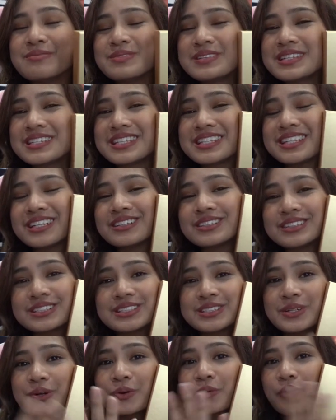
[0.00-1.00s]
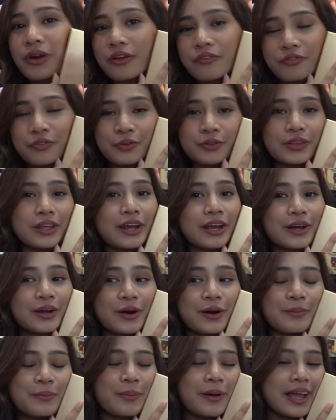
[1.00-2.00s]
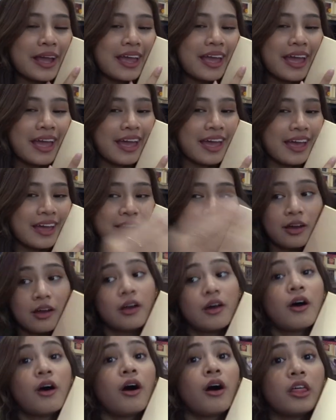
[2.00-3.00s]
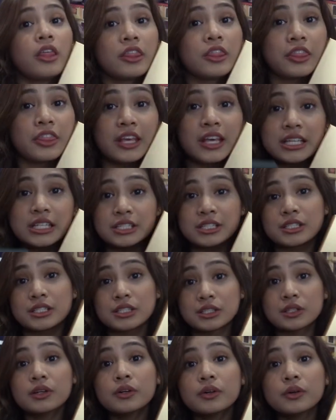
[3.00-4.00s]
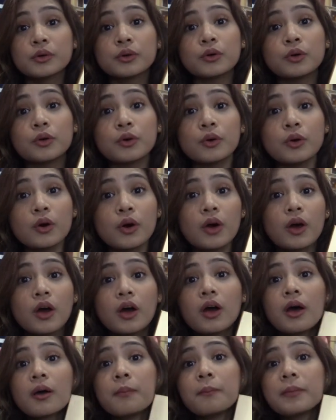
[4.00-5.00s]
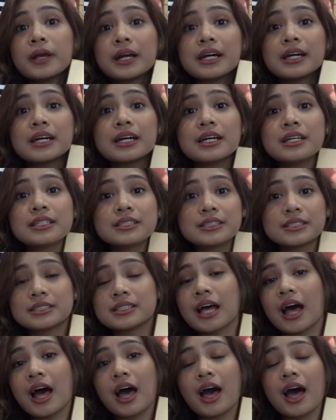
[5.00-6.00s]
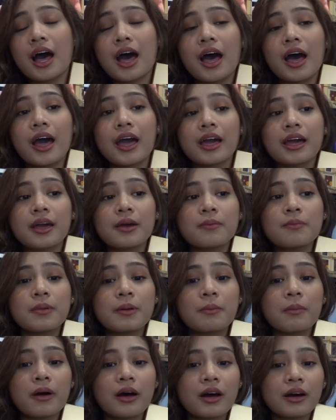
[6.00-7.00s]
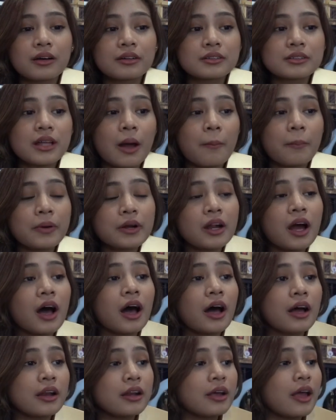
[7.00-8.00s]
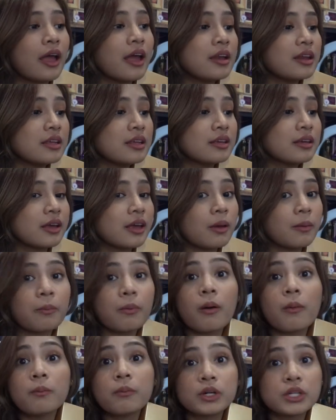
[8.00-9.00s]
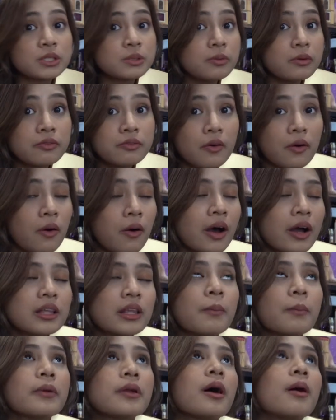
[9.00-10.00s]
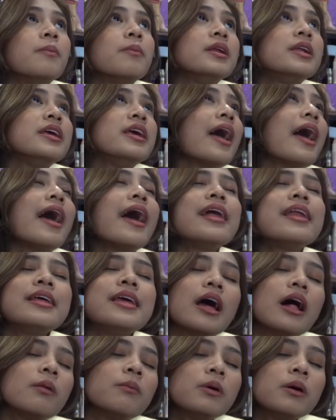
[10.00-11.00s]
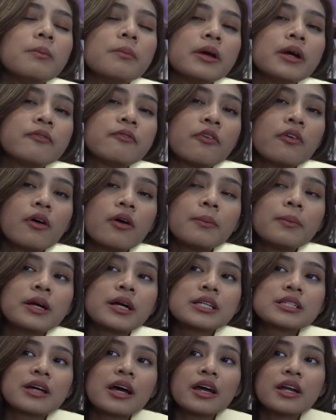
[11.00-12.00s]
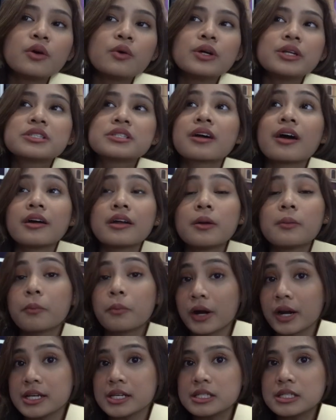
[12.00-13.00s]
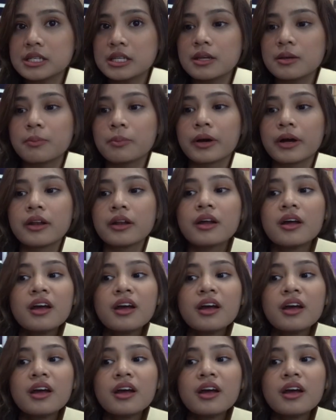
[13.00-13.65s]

still so grateful that I got my hand on these two. Because I memang tak pernah ada any K-pop merch before. I tak pernah beli any album before because I know it's kind of pricey. But